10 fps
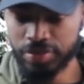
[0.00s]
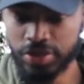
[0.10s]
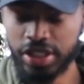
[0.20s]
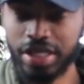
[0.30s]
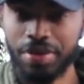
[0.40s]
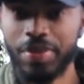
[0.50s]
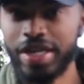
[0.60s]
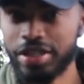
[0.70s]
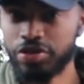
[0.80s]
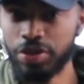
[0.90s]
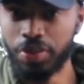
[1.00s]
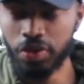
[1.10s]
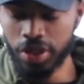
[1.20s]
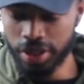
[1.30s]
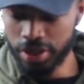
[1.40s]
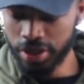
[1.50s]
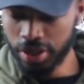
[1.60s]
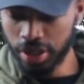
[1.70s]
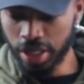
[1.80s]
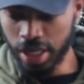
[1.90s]
check the maintenance report,
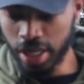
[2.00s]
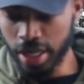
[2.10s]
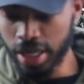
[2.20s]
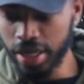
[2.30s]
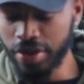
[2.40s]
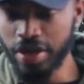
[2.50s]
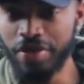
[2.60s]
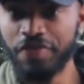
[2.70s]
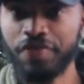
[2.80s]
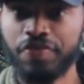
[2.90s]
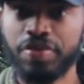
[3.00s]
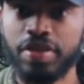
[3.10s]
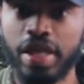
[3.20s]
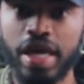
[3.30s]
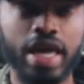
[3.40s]
and if they